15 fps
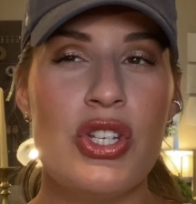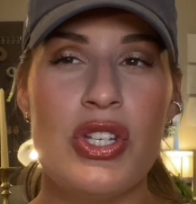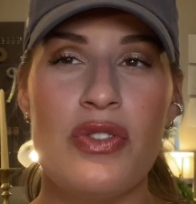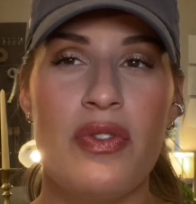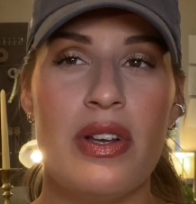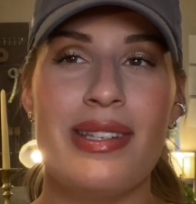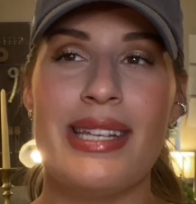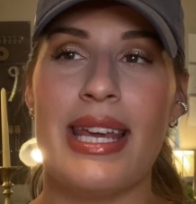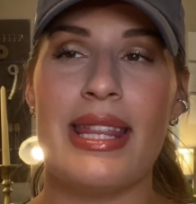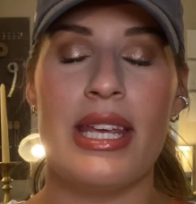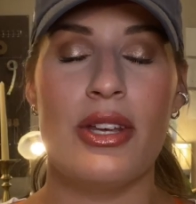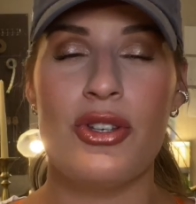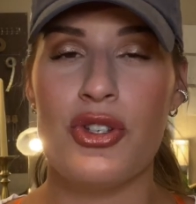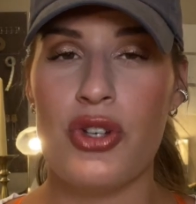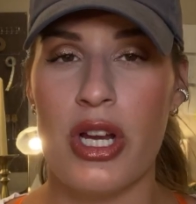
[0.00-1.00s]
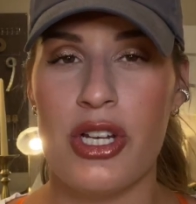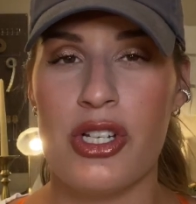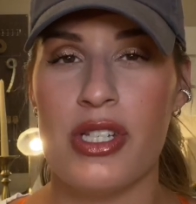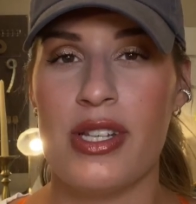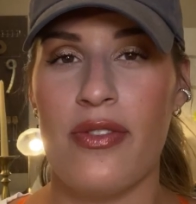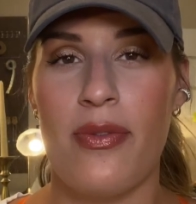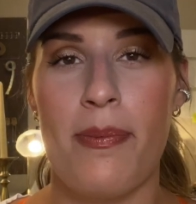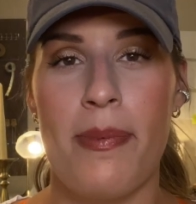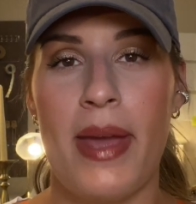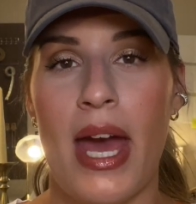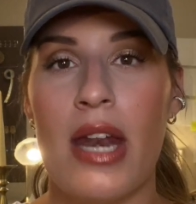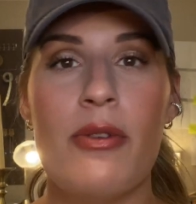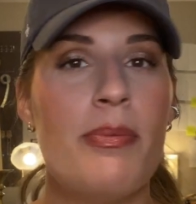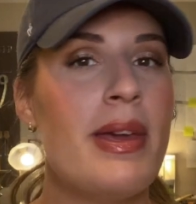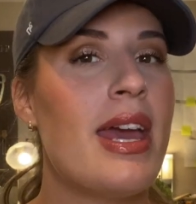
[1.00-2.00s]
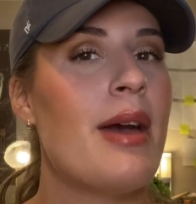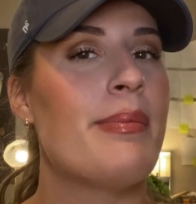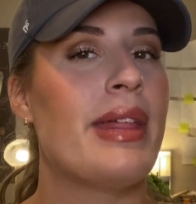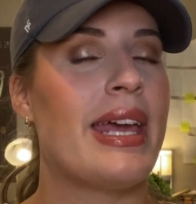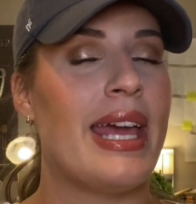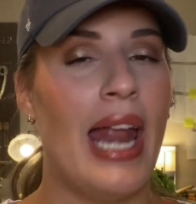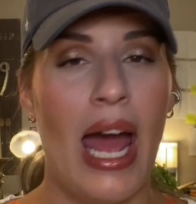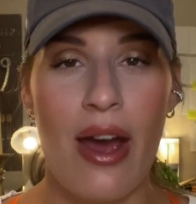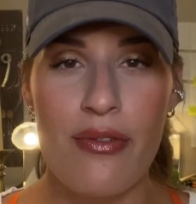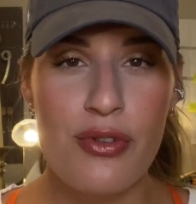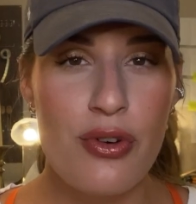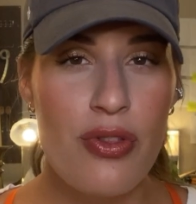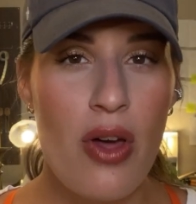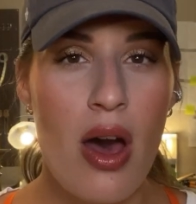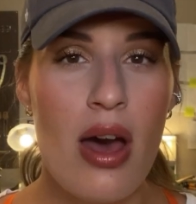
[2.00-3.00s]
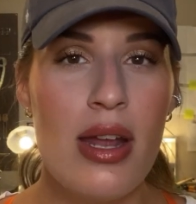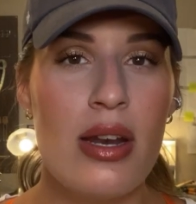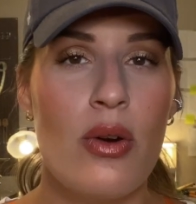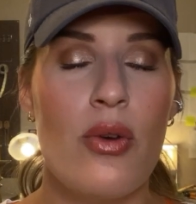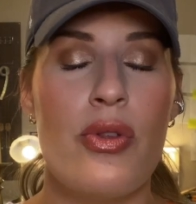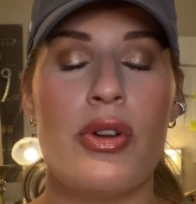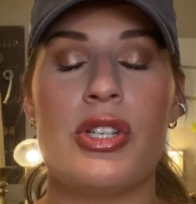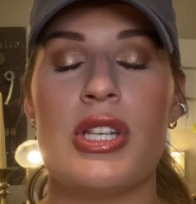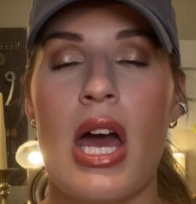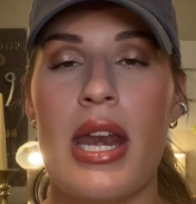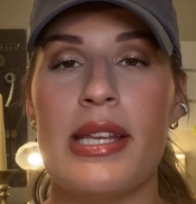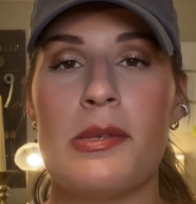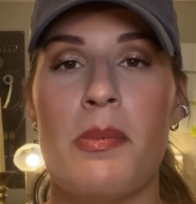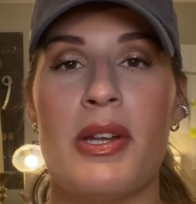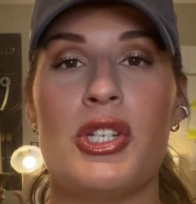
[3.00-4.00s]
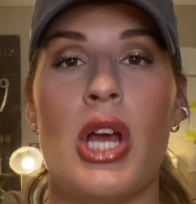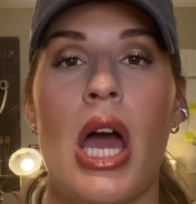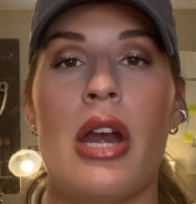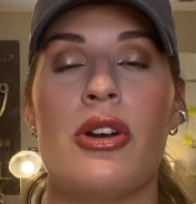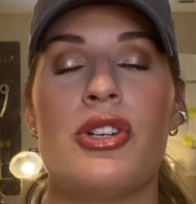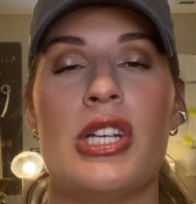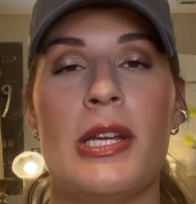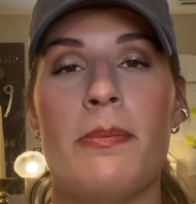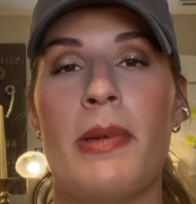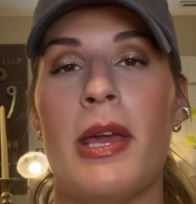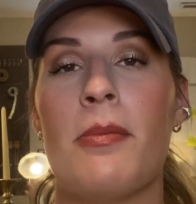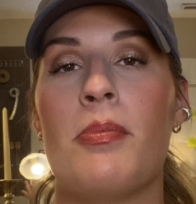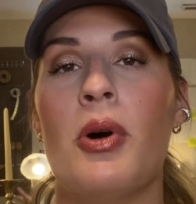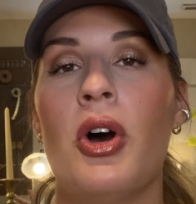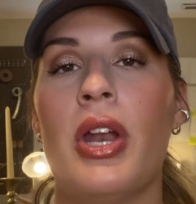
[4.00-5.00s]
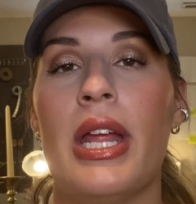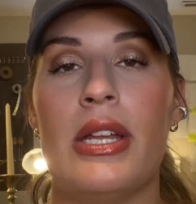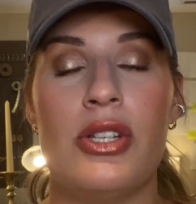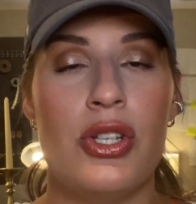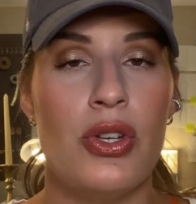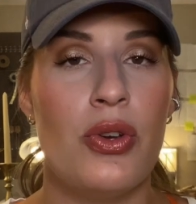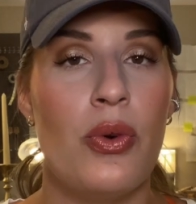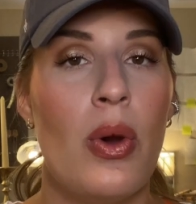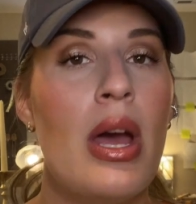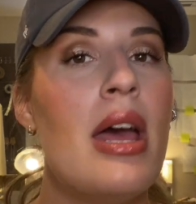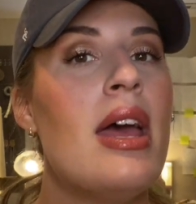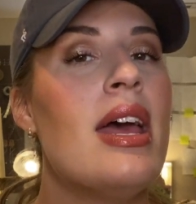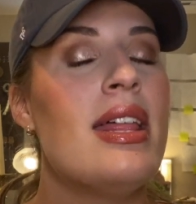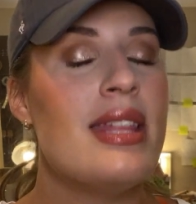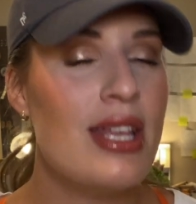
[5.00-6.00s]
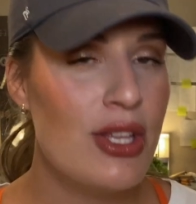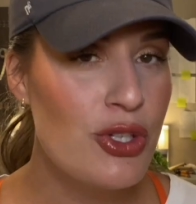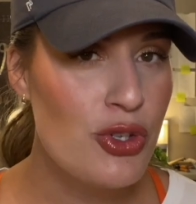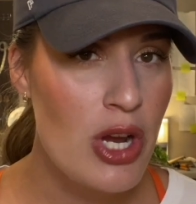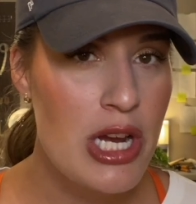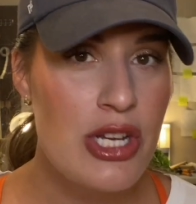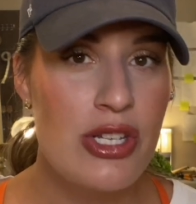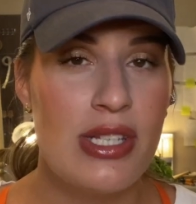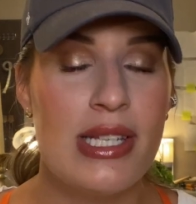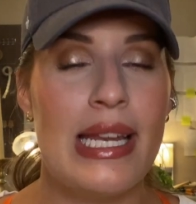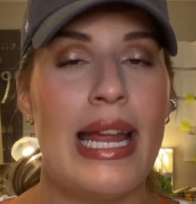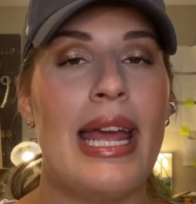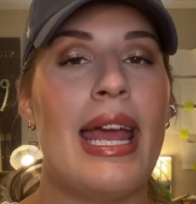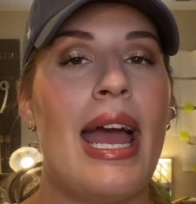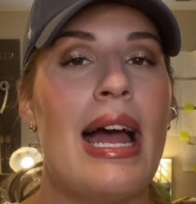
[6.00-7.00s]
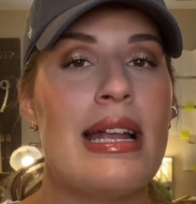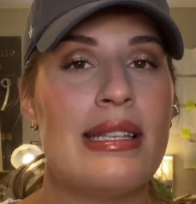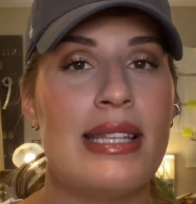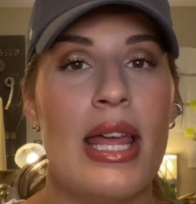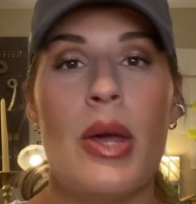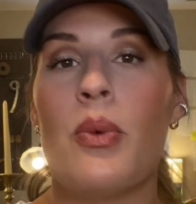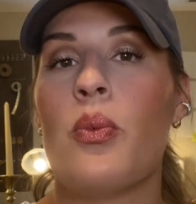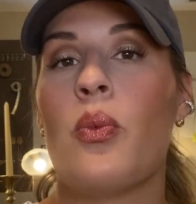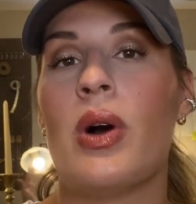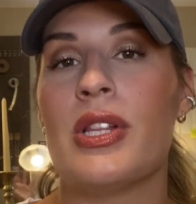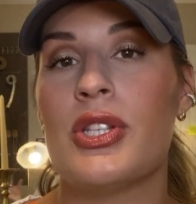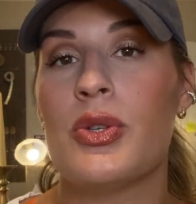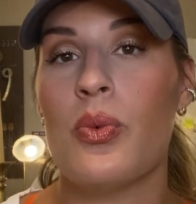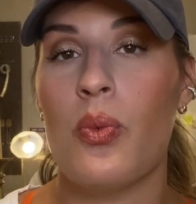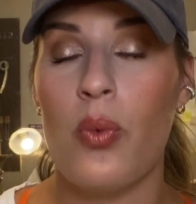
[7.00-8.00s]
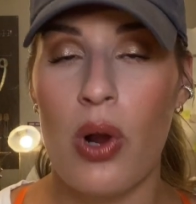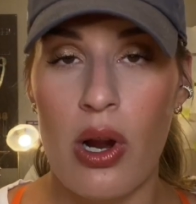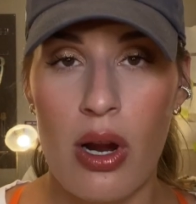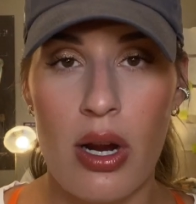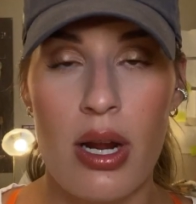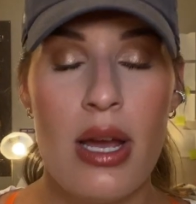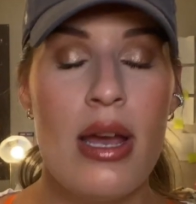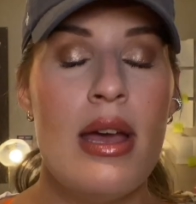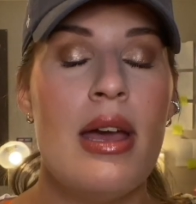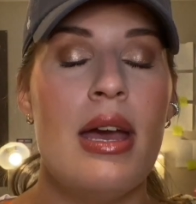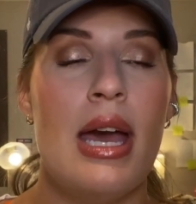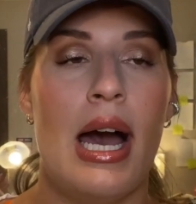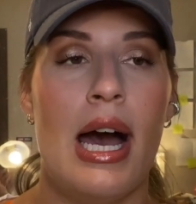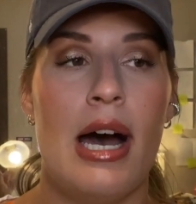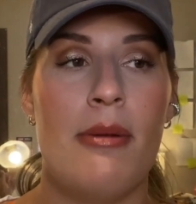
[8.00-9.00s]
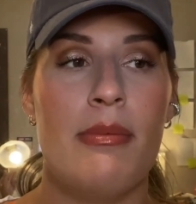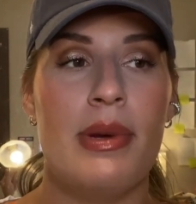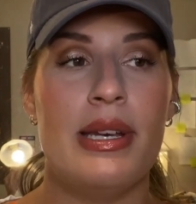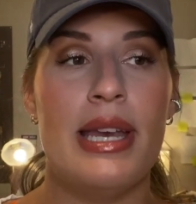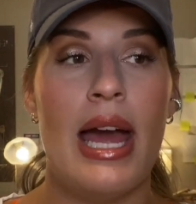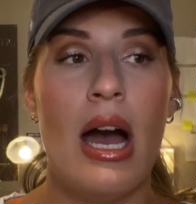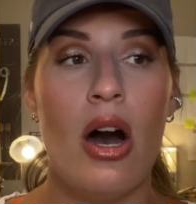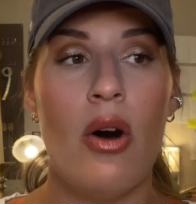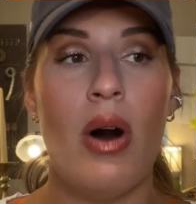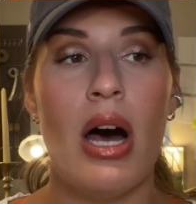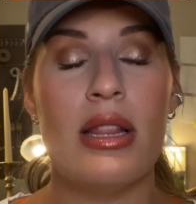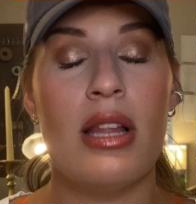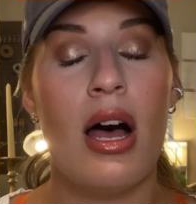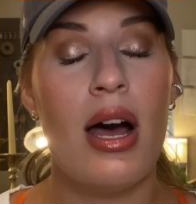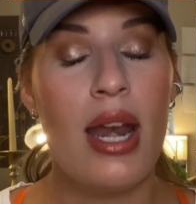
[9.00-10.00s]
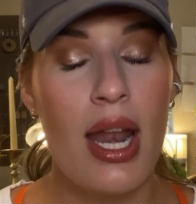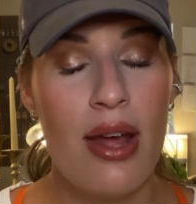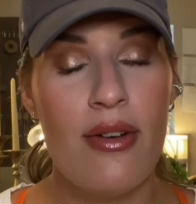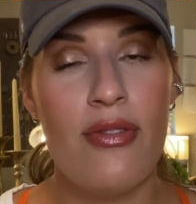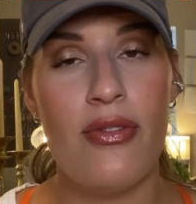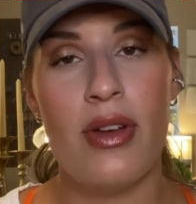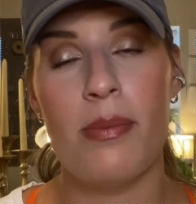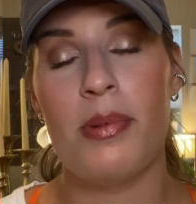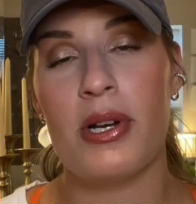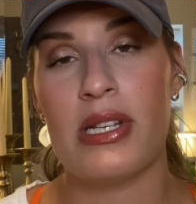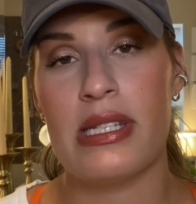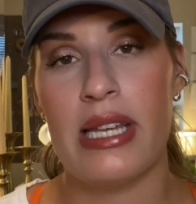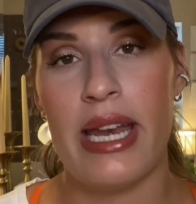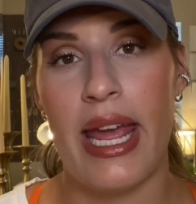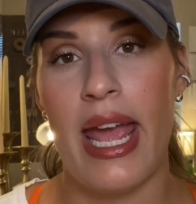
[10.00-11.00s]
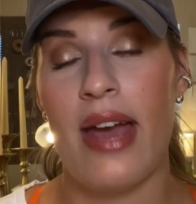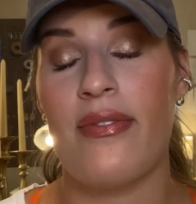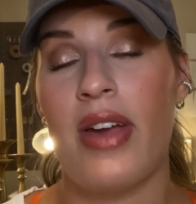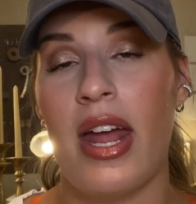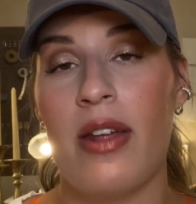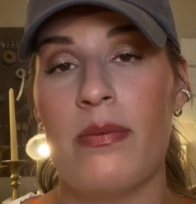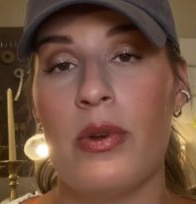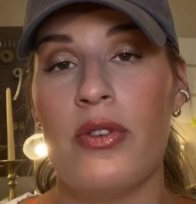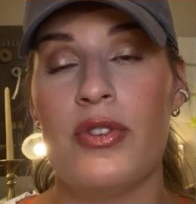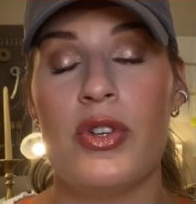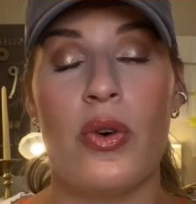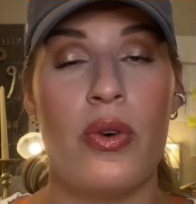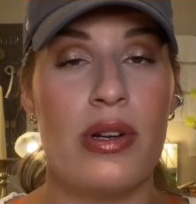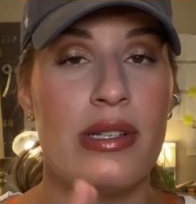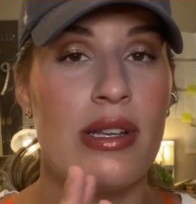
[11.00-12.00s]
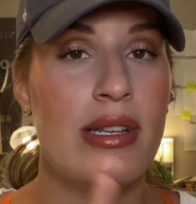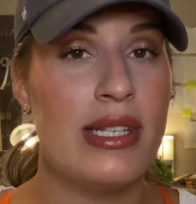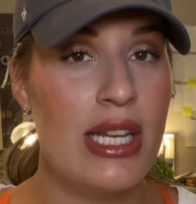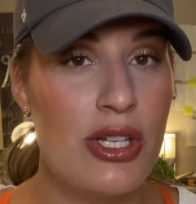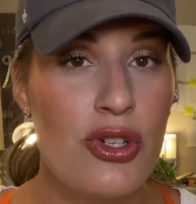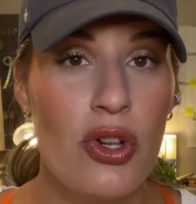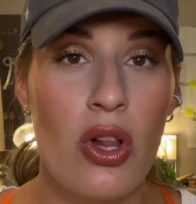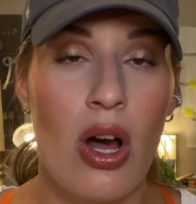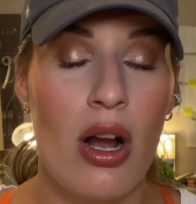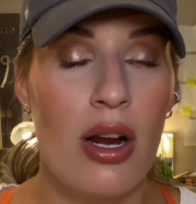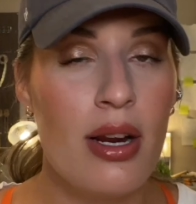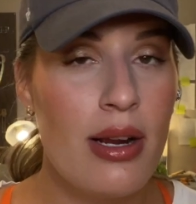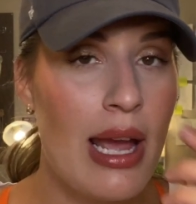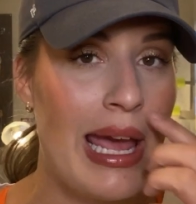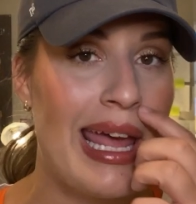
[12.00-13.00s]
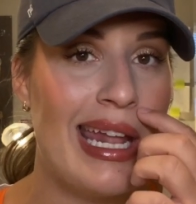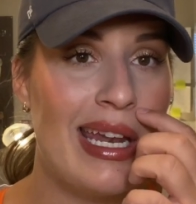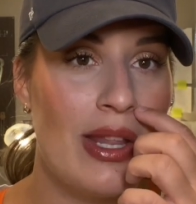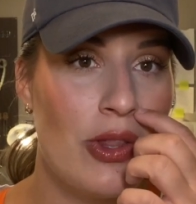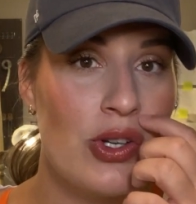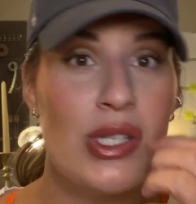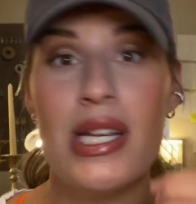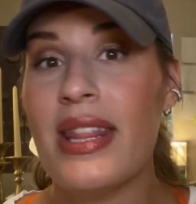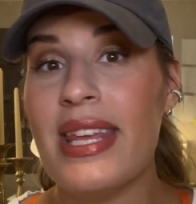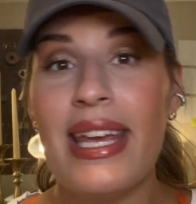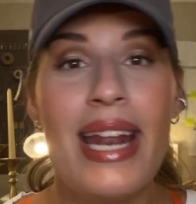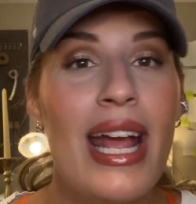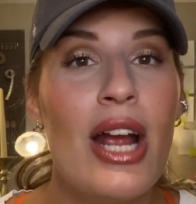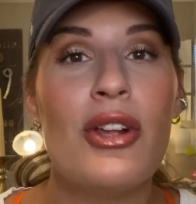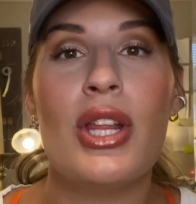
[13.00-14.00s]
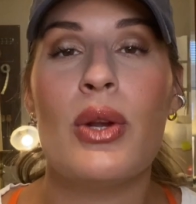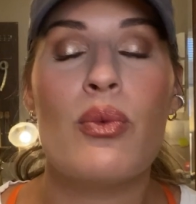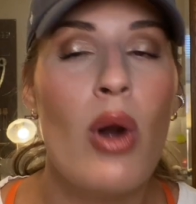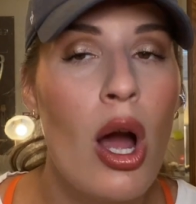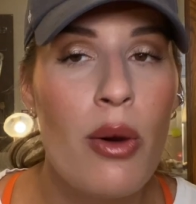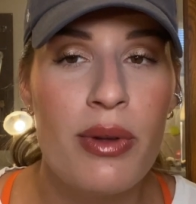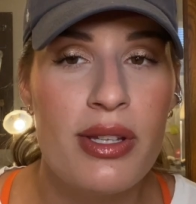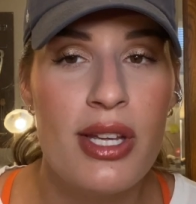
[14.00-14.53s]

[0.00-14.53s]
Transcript: just feels like the illustrations have kind of become like an afterthought, or there's not as much energy being put into the illustrations today as they once were. Um, now, a lot of books today have kind of moved towards digital art, and there's nothing inherently wrong with